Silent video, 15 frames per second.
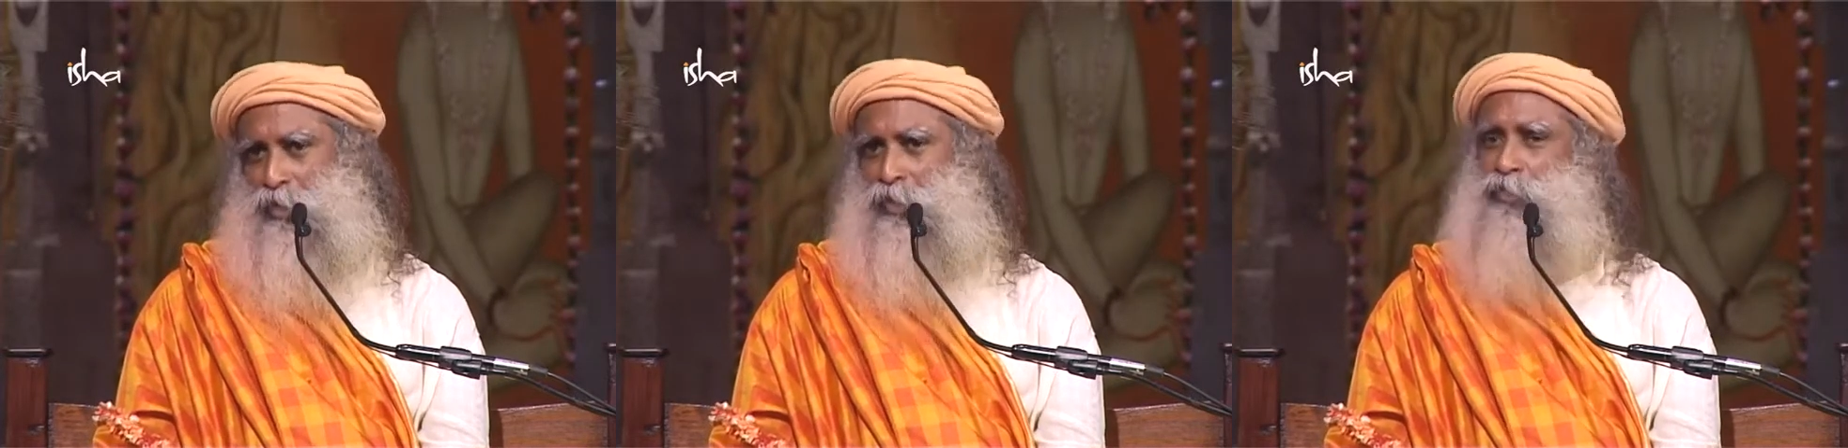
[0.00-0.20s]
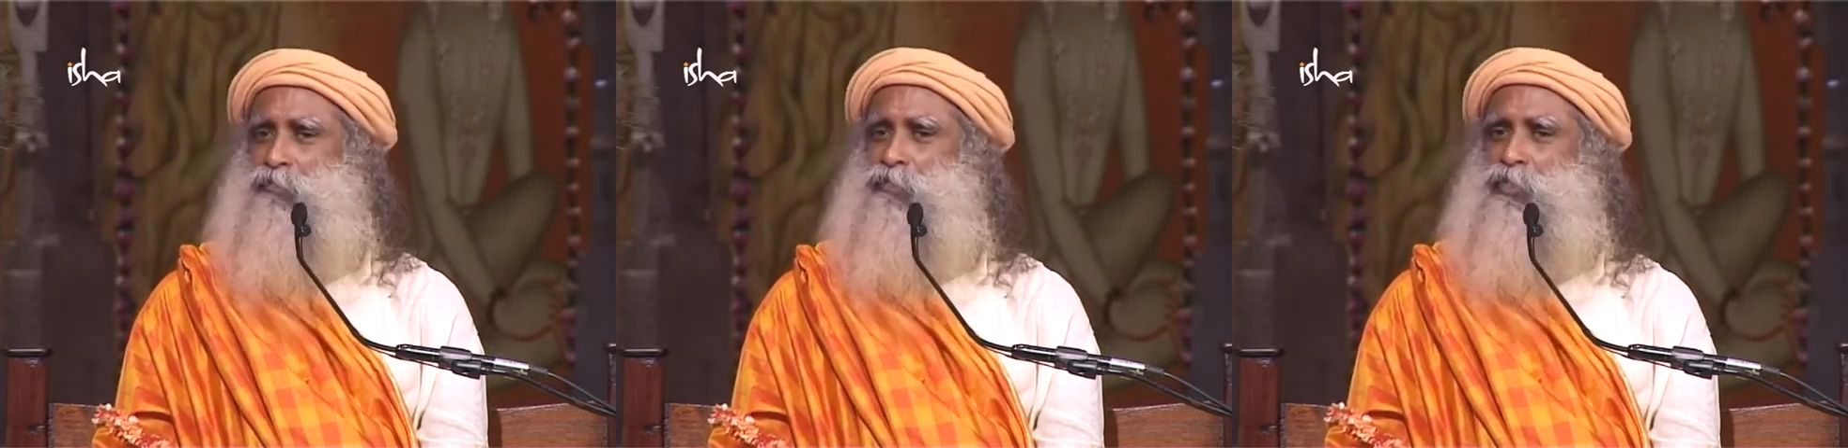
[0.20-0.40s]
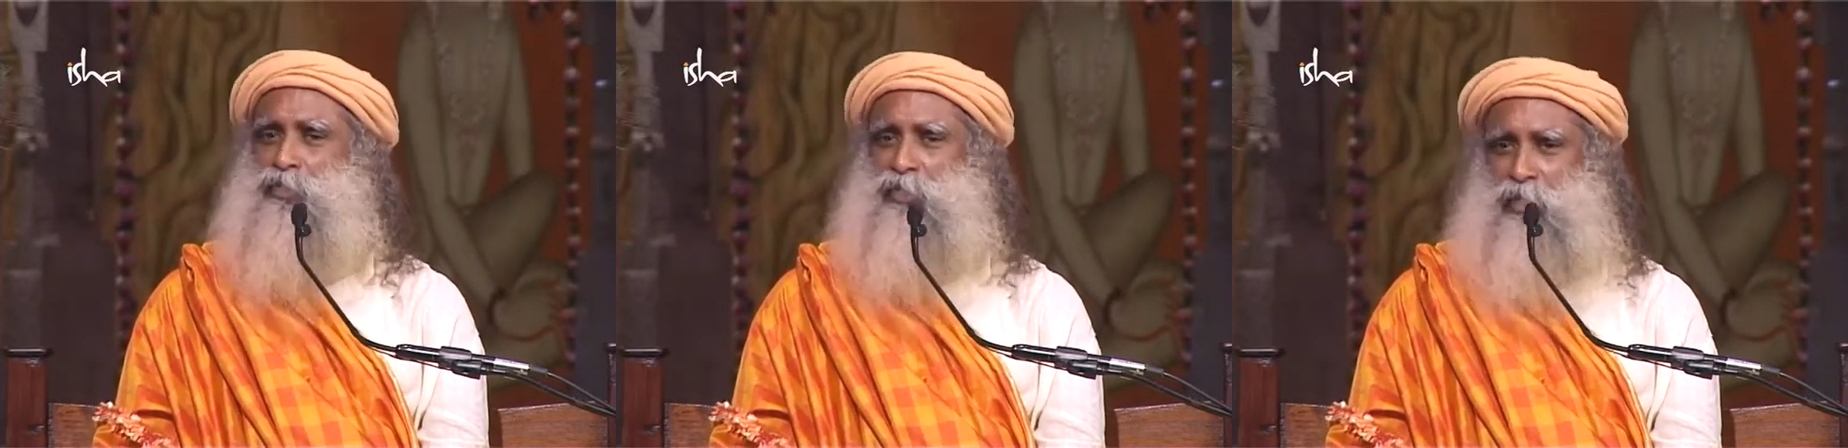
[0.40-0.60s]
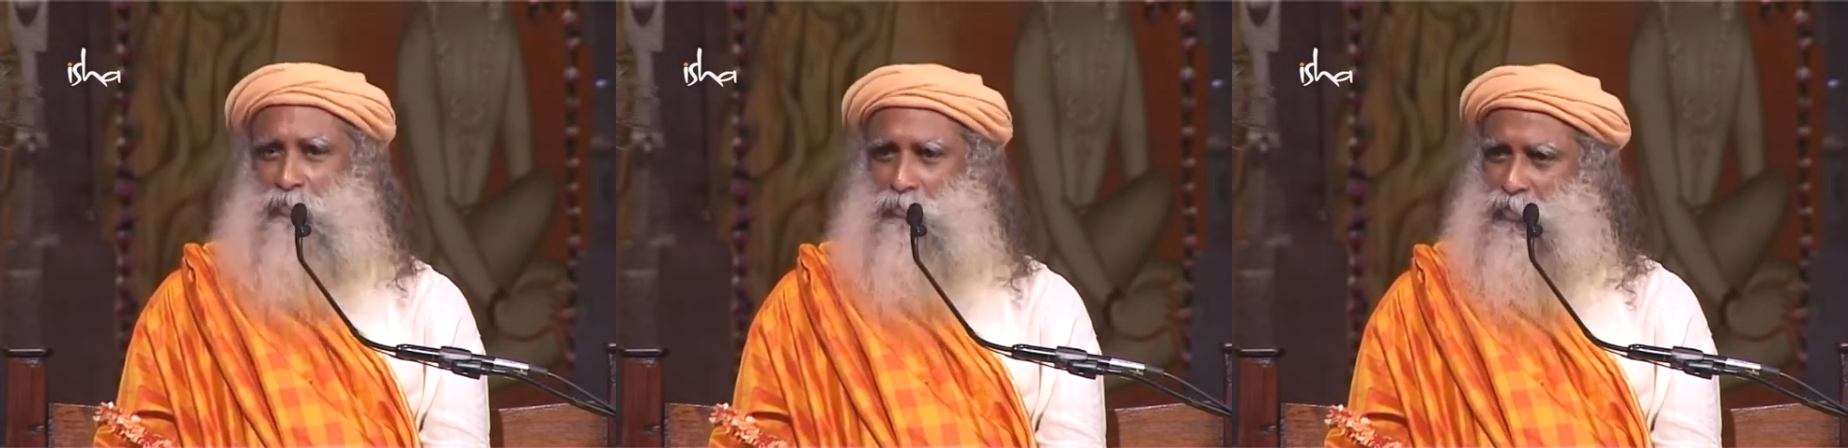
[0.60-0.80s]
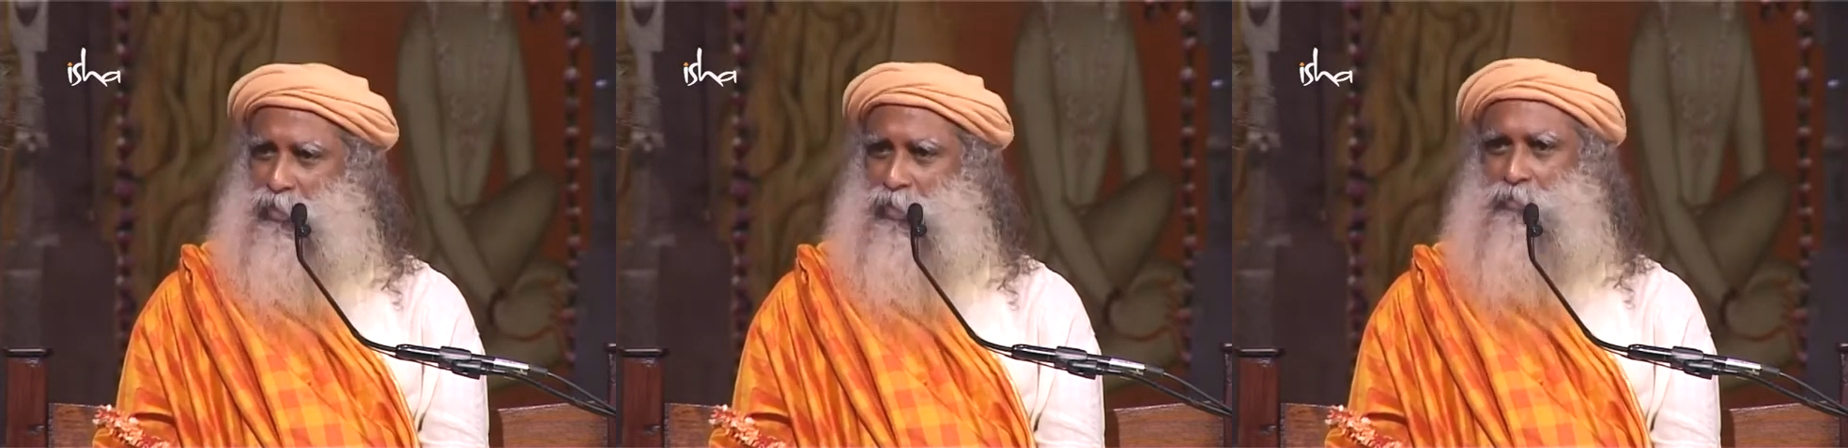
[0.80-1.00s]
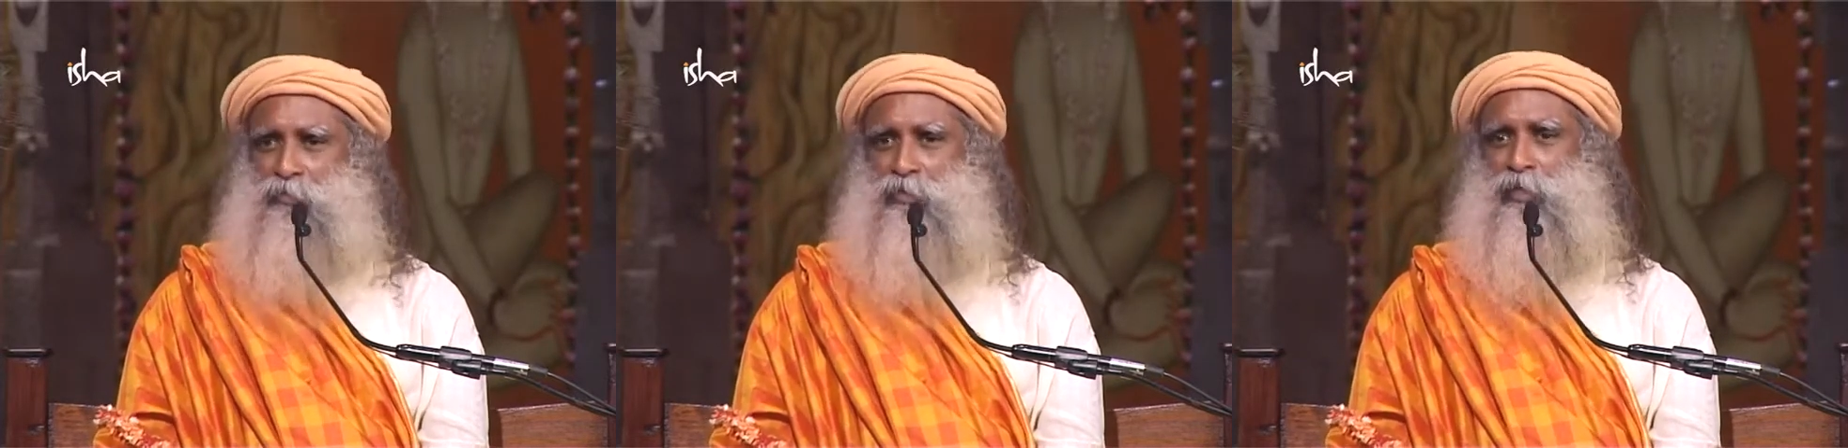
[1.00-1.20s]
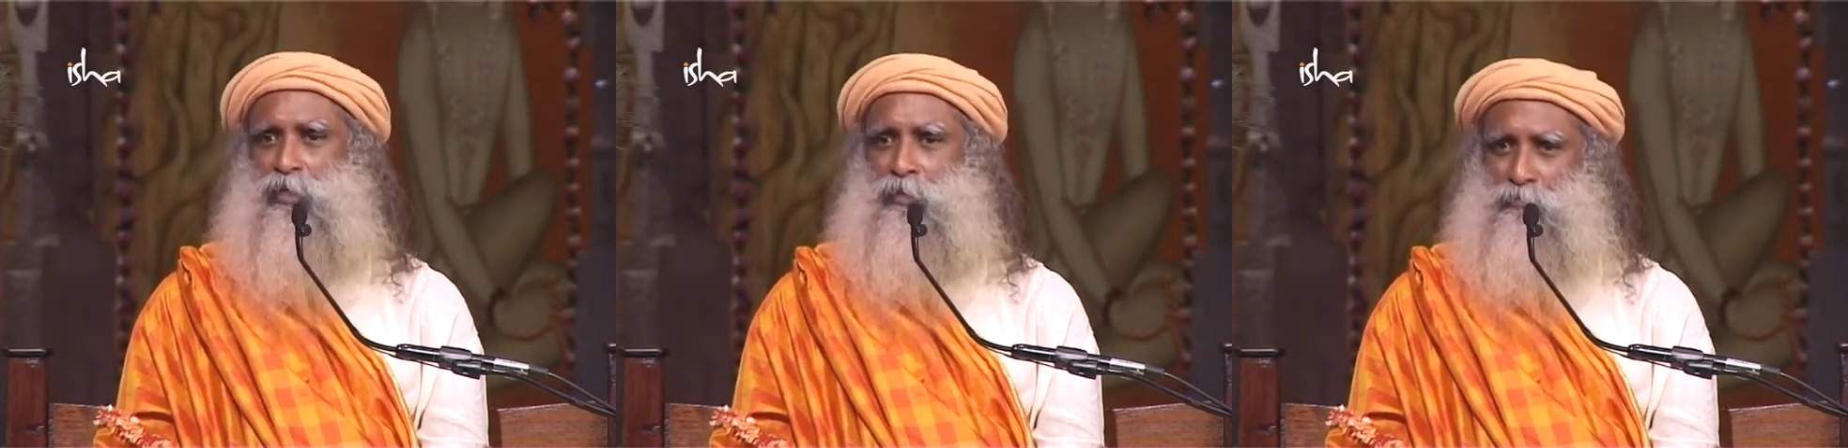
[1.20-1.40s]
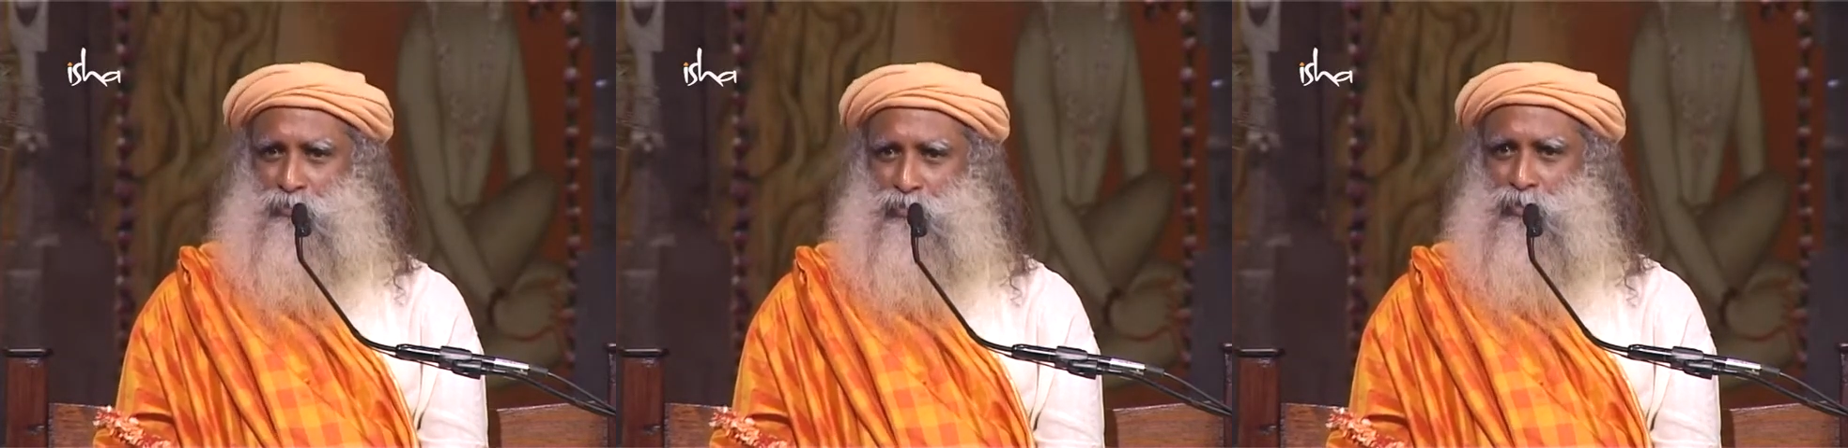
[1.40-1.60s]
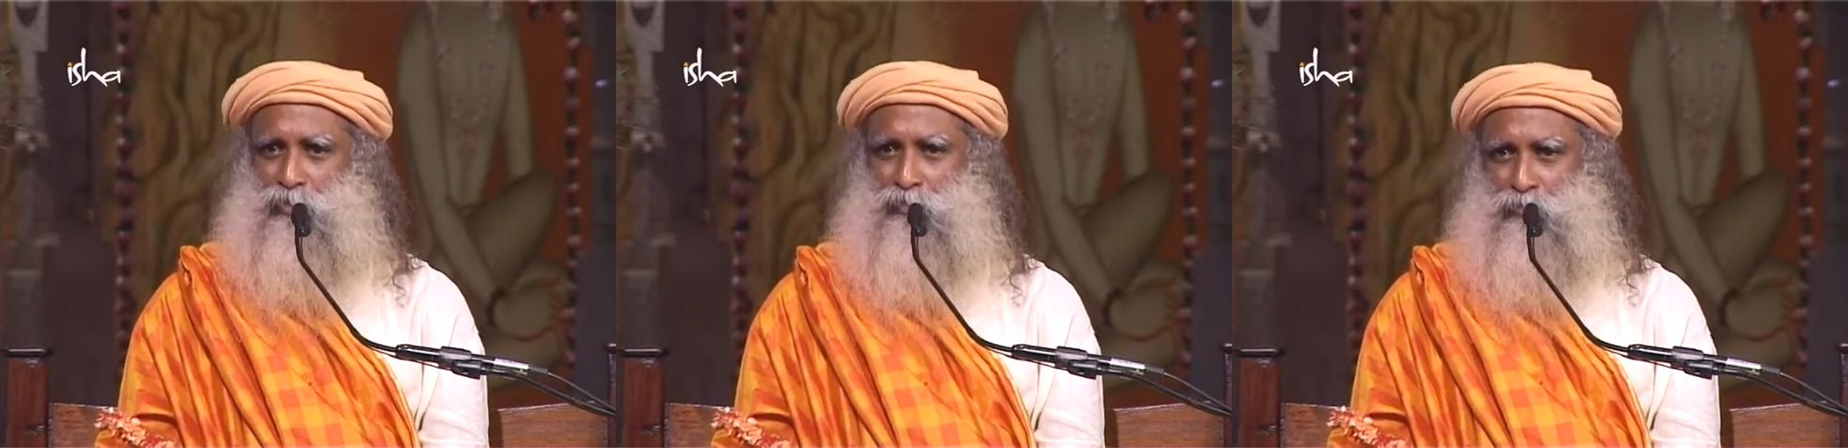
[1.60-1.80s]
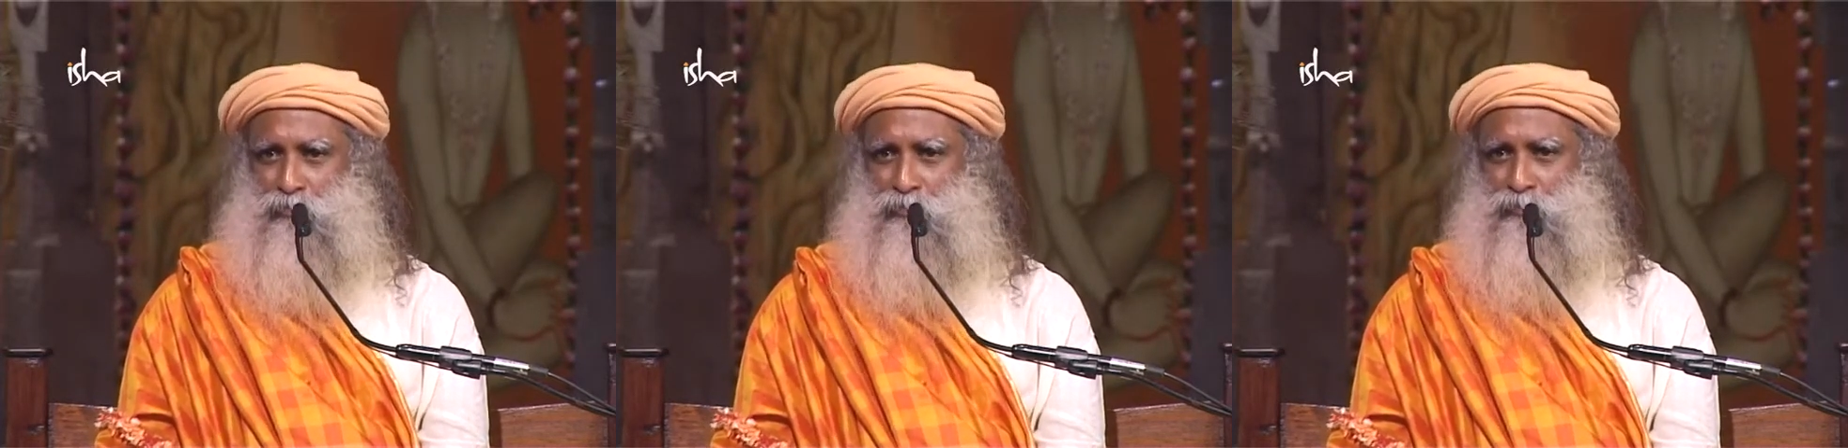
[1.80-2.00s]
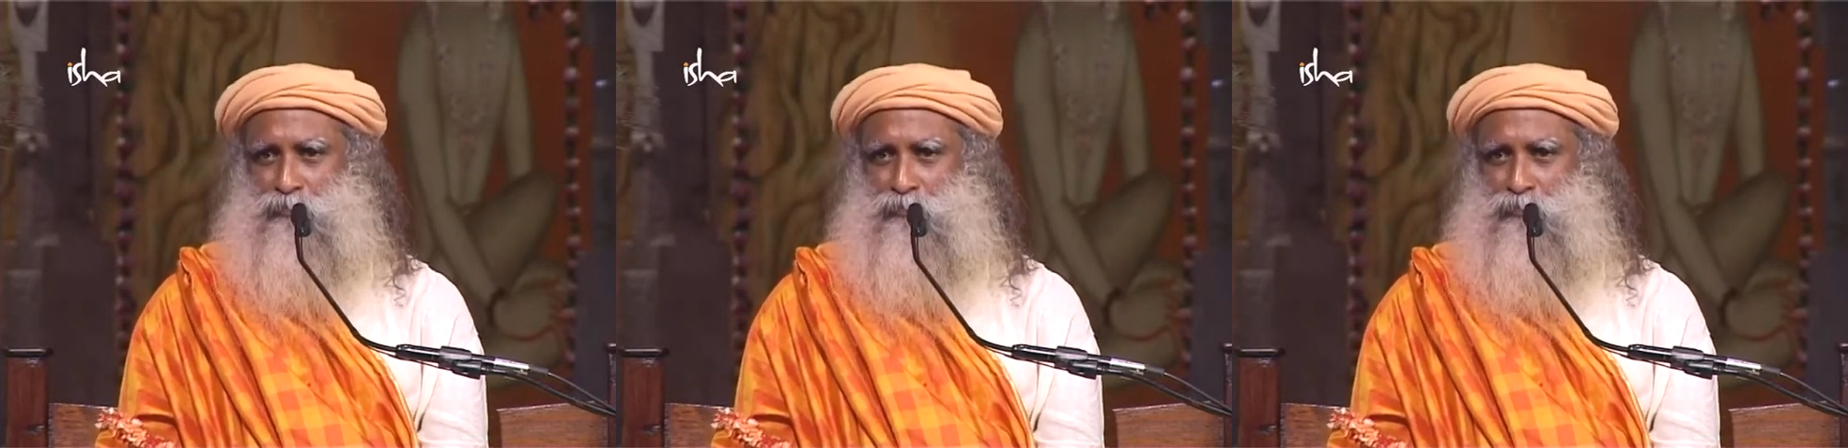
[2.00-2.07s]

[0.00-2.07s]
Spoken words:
bus with the same driver comes, you know.